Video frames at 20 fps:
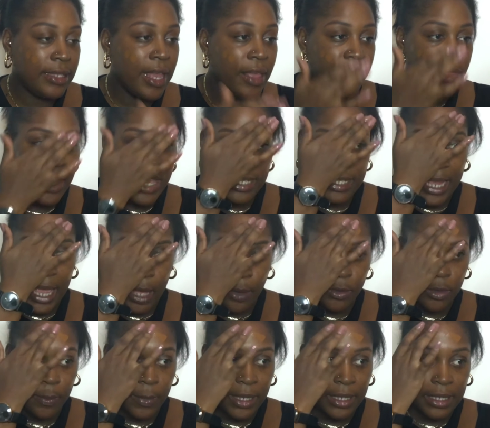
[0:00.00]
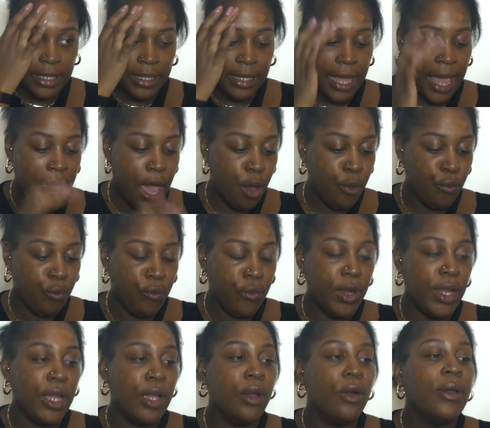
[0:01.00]
and this helps me to get a
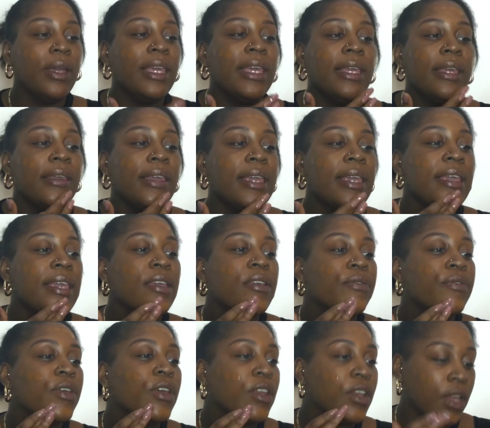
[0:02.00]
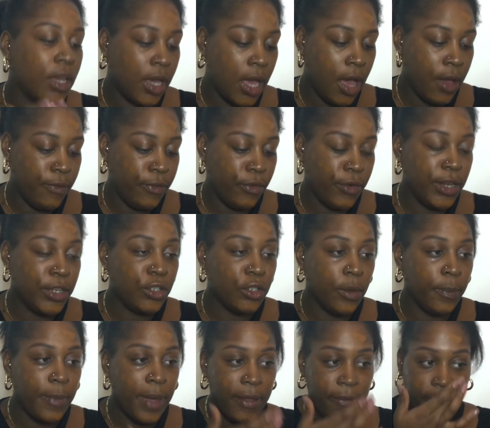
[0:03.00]
real even coverage
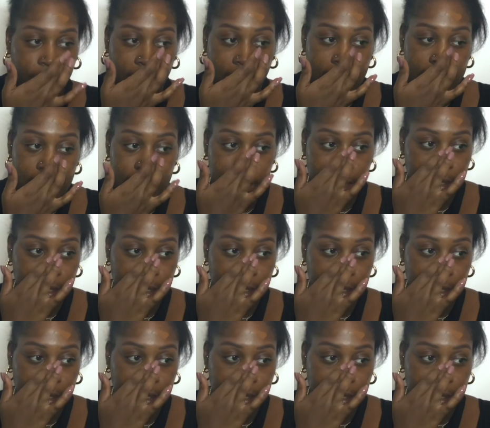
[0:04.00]
on my face.